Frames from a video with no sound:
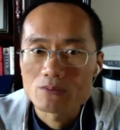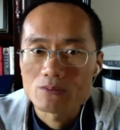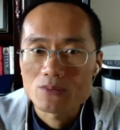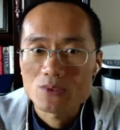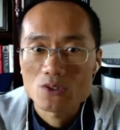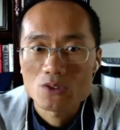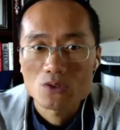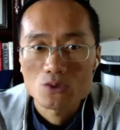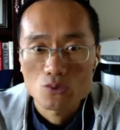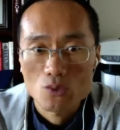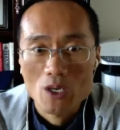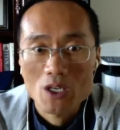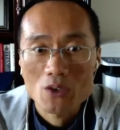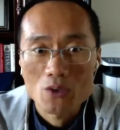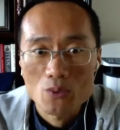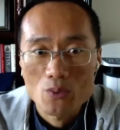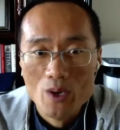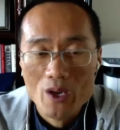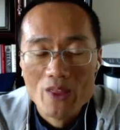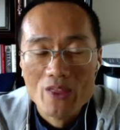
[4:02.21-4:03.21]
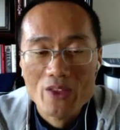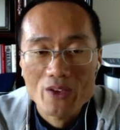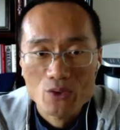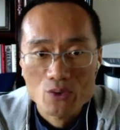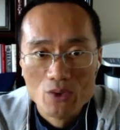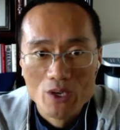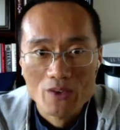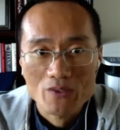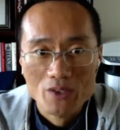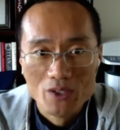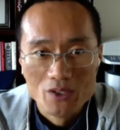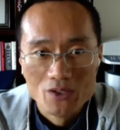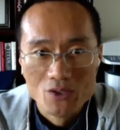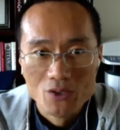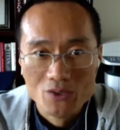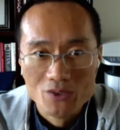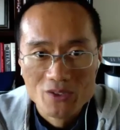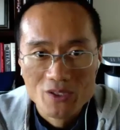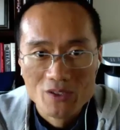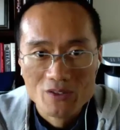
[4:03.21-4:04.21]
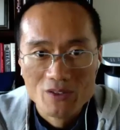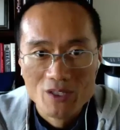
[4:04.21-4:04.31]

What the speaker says: struggle with the traffic sources.